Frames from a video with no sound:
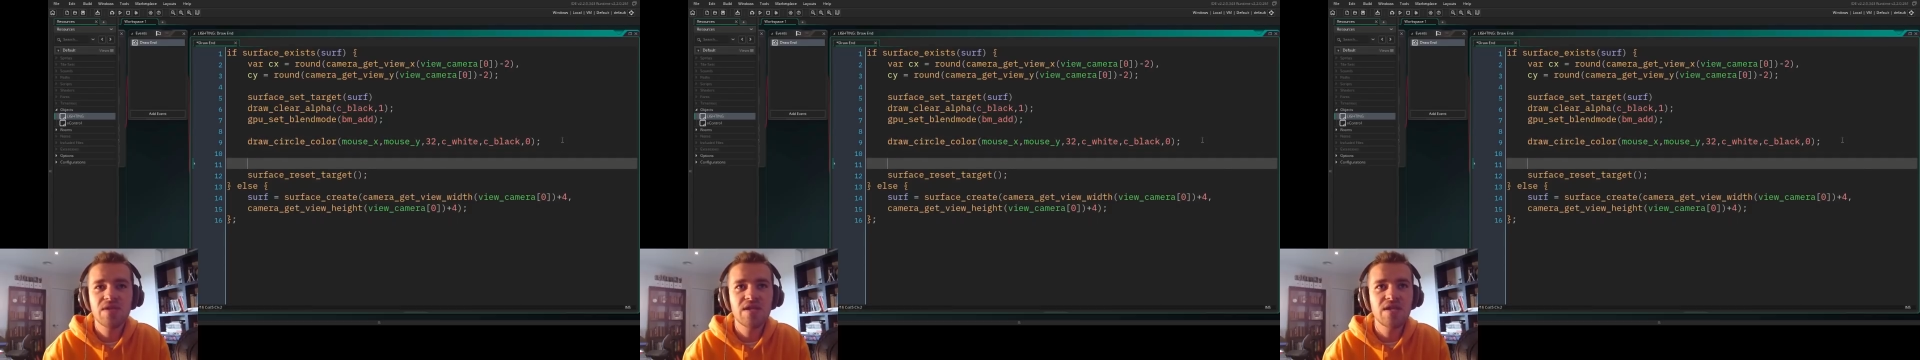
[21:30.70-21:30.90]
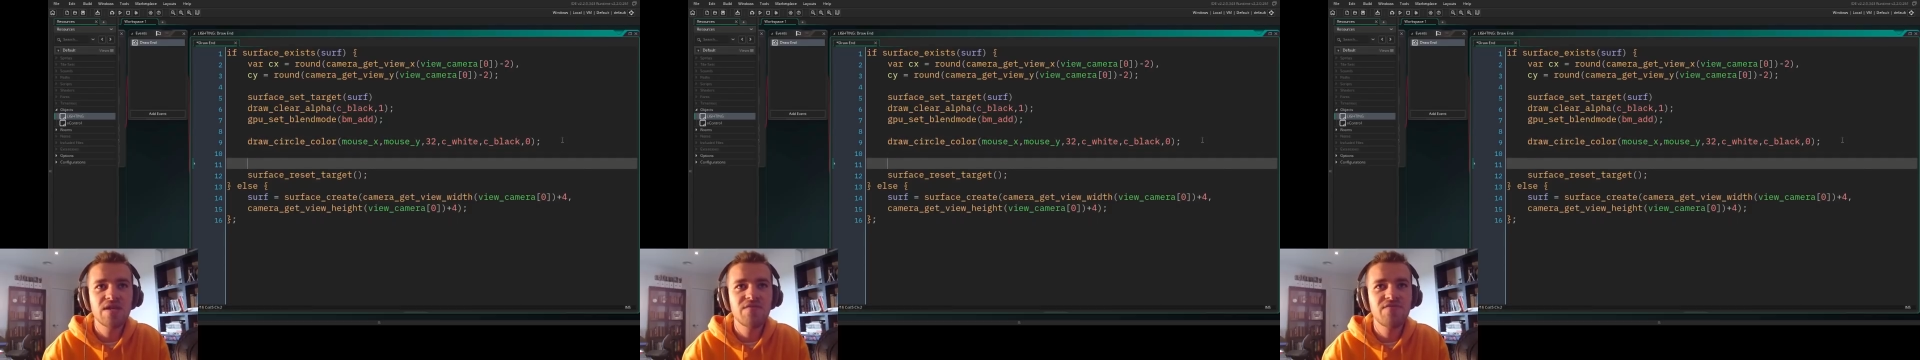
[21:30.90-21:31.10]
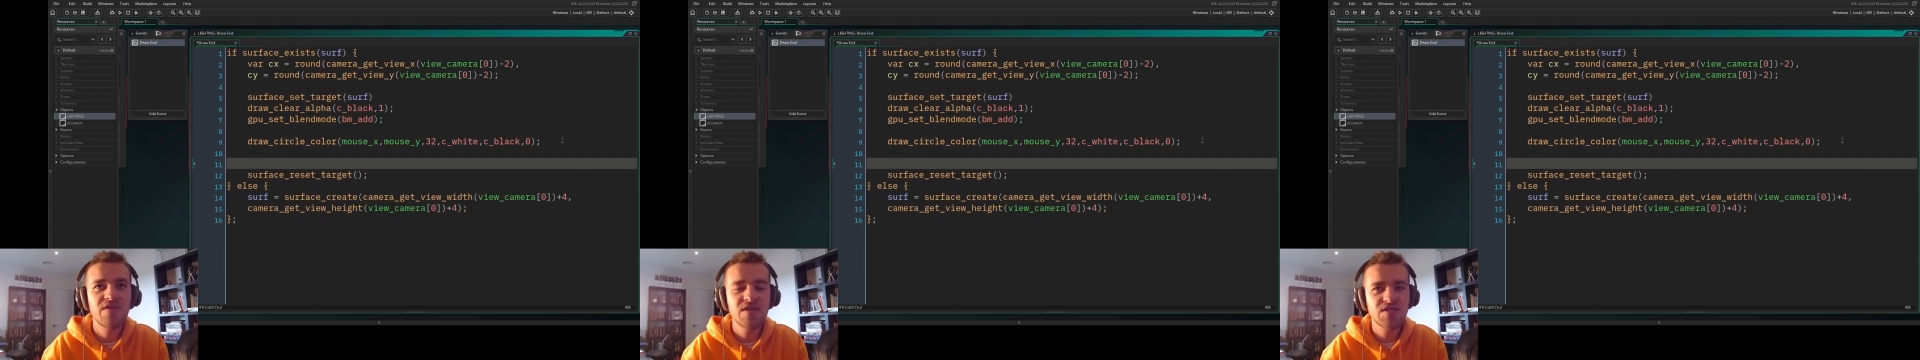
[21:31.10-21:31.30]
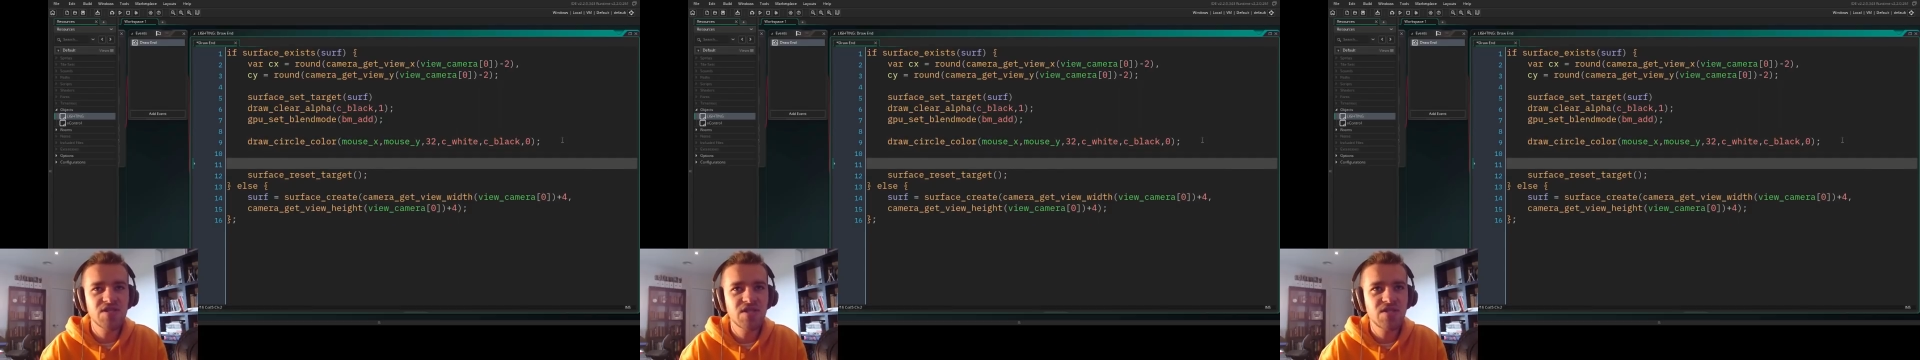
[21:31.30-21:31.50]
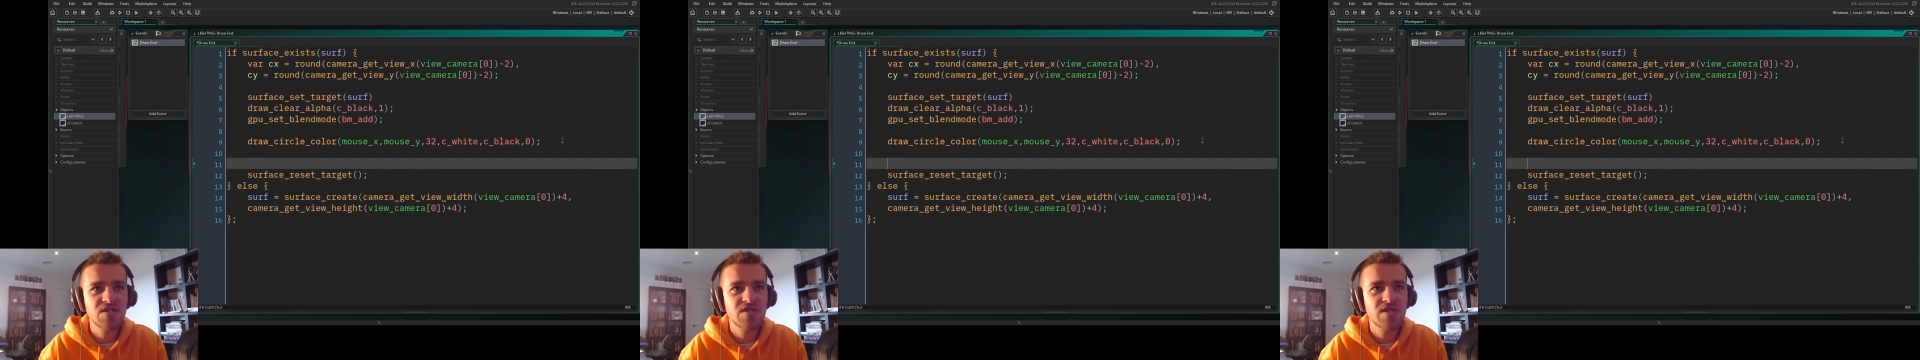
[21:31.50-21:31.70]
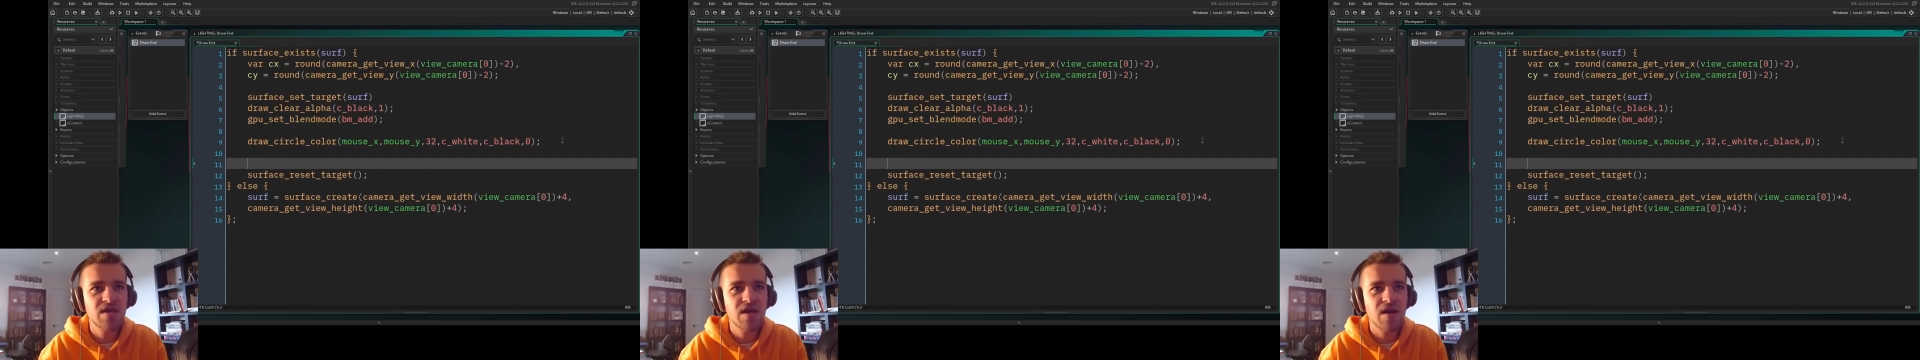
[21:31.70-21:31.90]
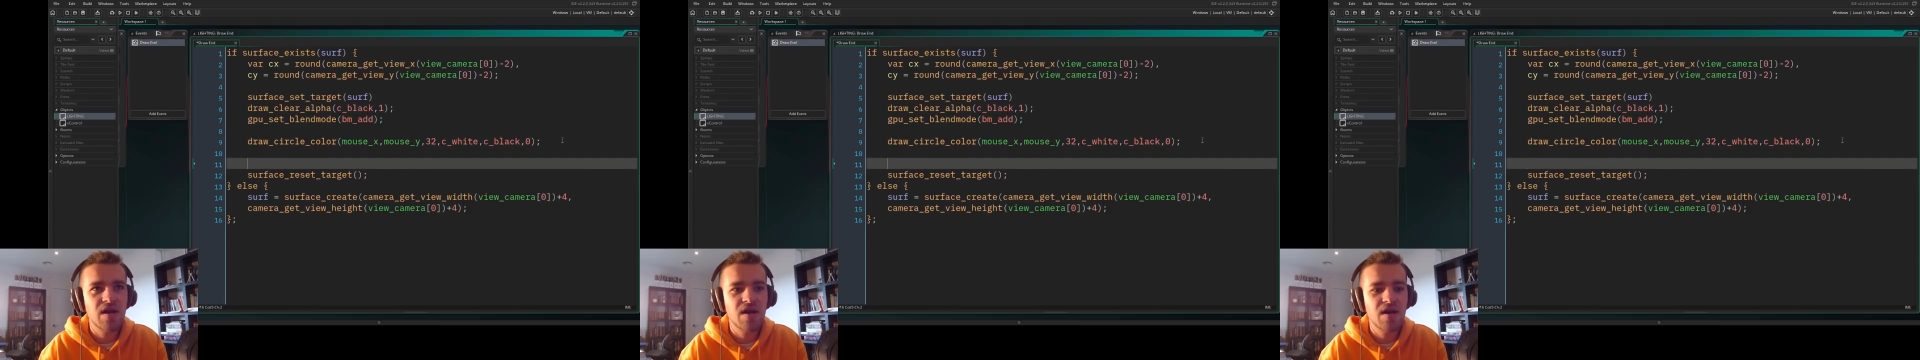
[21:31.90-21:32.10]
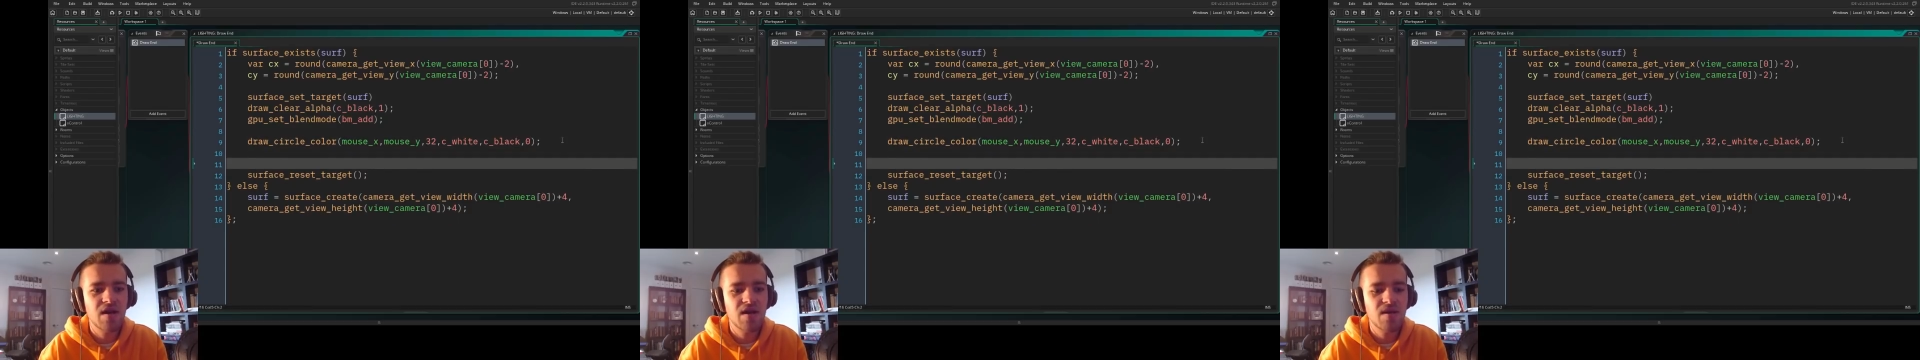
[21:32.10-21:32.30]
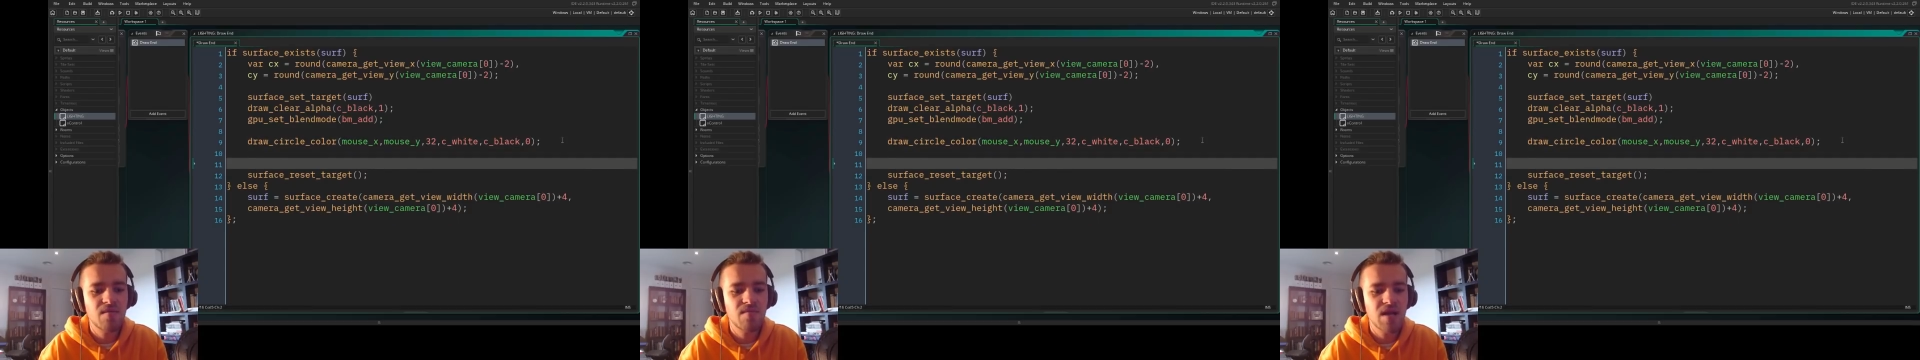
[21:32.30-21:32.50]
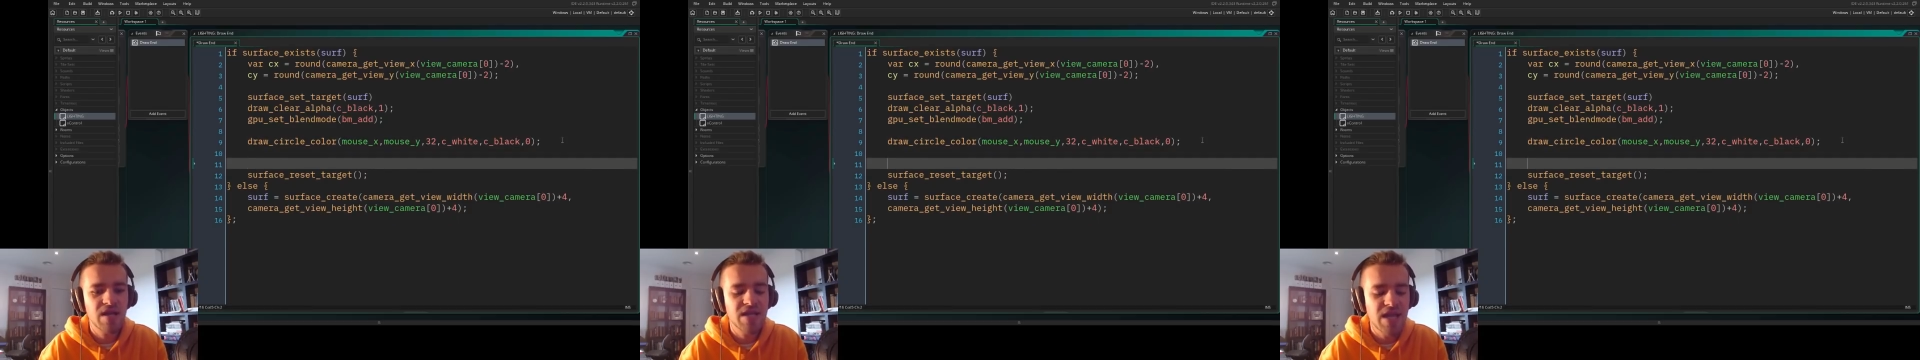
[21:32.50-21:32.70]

if this is a